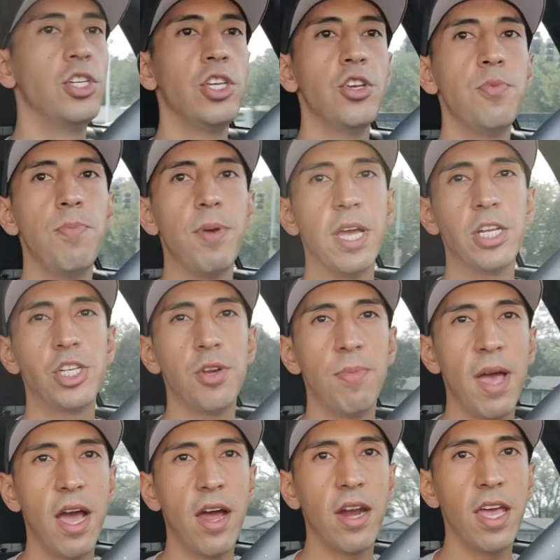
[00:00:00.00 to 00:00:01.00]
Do you bitch
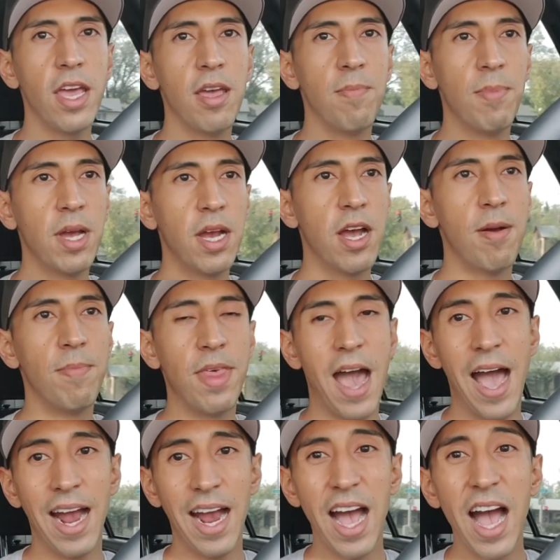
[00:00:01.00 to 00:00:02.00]
about it and become
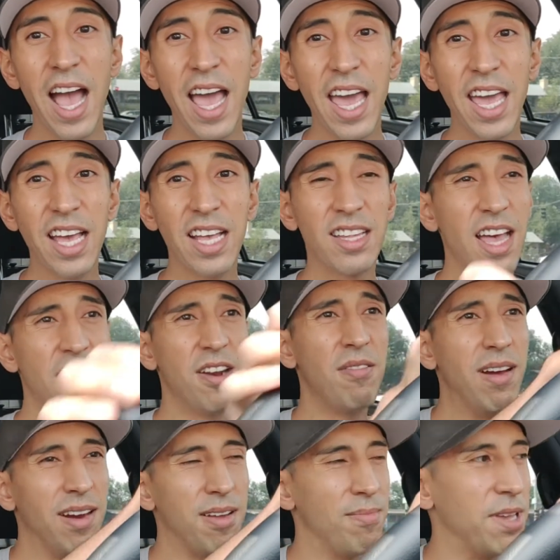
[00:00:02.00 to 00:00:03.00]
that guy? I
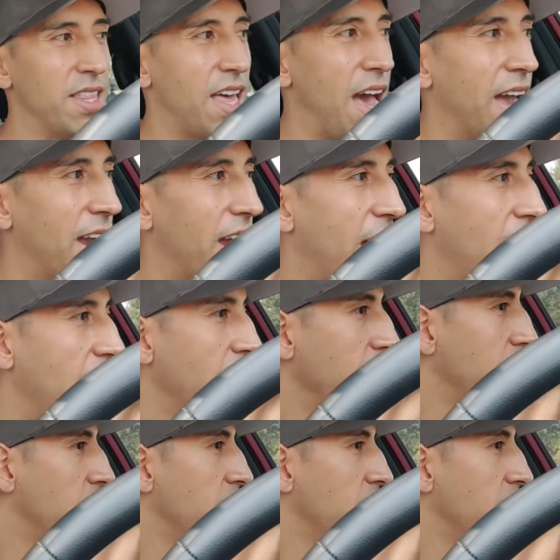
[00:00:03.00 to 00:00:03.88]
don't want to be that guy.